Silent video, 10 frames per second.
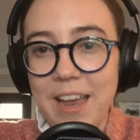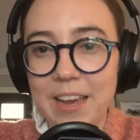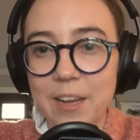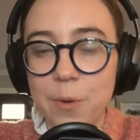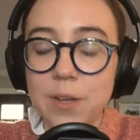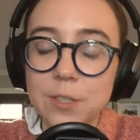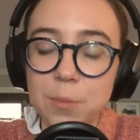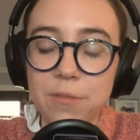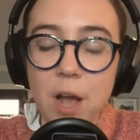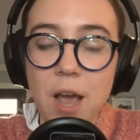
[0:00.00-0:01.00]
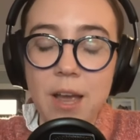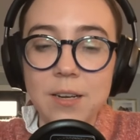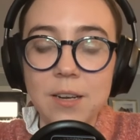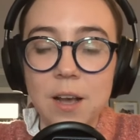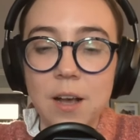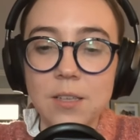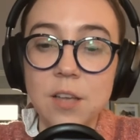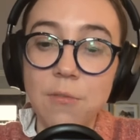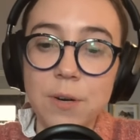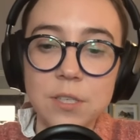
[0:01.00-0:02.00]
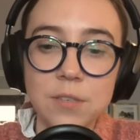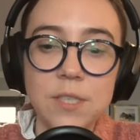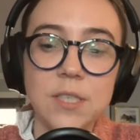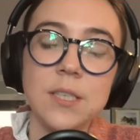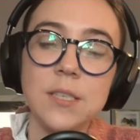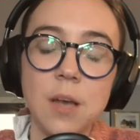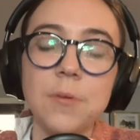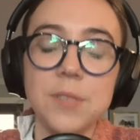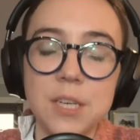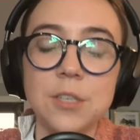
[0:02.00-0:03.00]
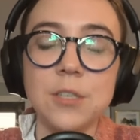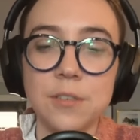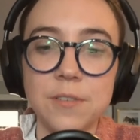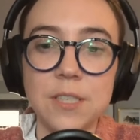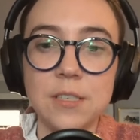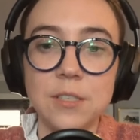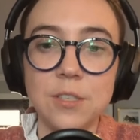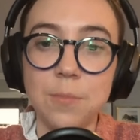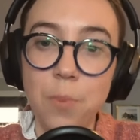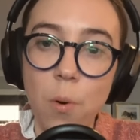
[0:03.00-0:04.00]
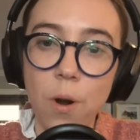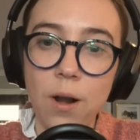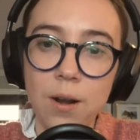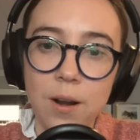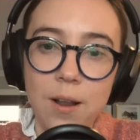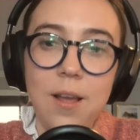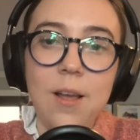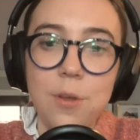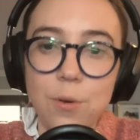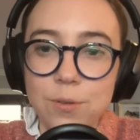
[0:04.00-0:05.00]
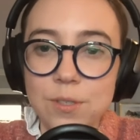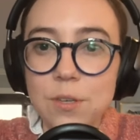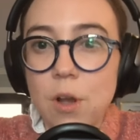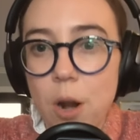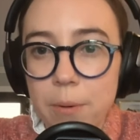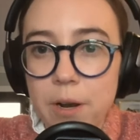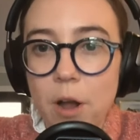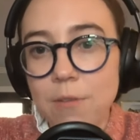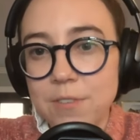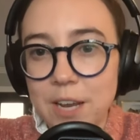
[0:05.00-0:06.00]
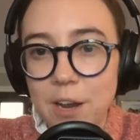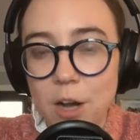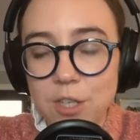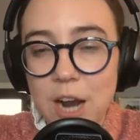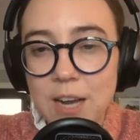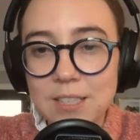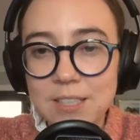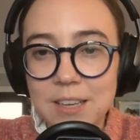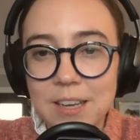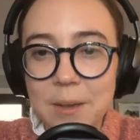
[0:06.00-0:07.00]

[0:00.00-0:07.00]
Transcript: And we also provide software services, optimization services to support those carbon offtake contracts.